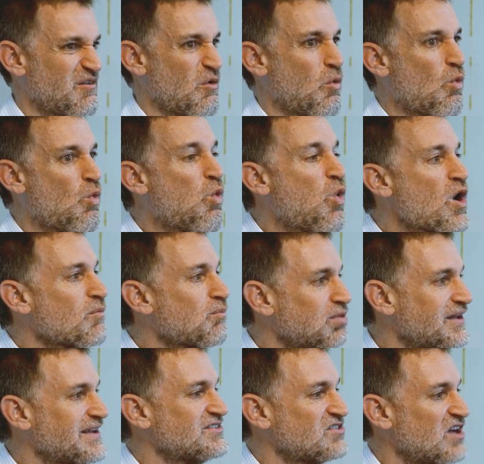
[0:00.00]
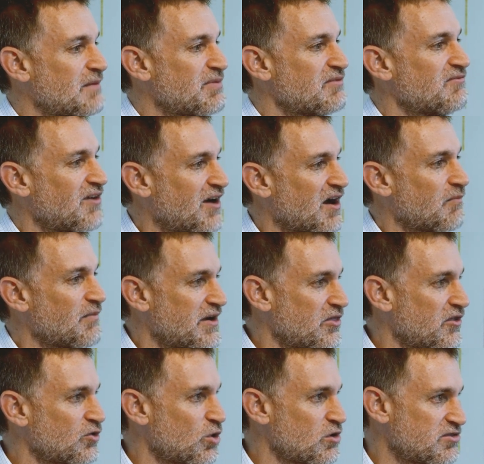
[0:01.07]
workplace type environment
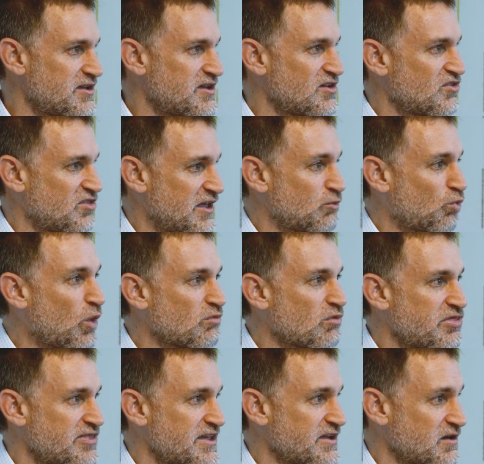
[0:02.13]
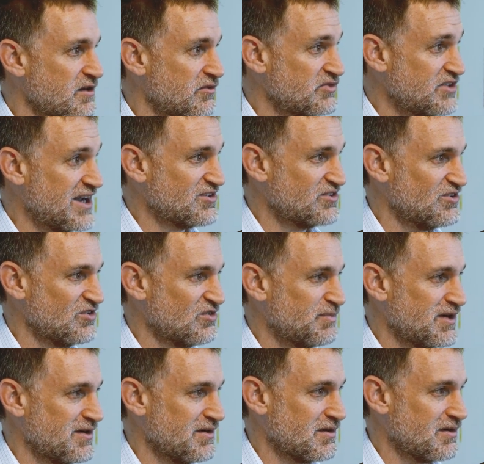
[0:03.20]
in the Northeast than one would think of Texas
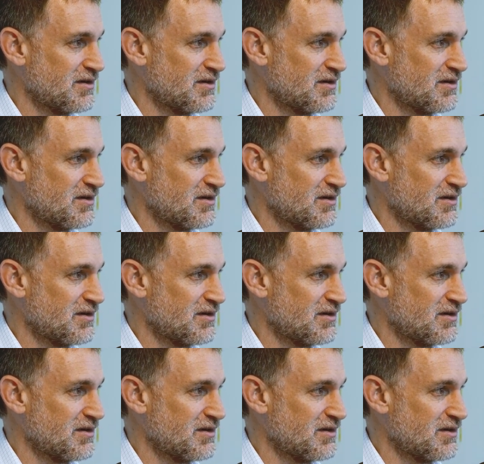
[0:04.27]
being.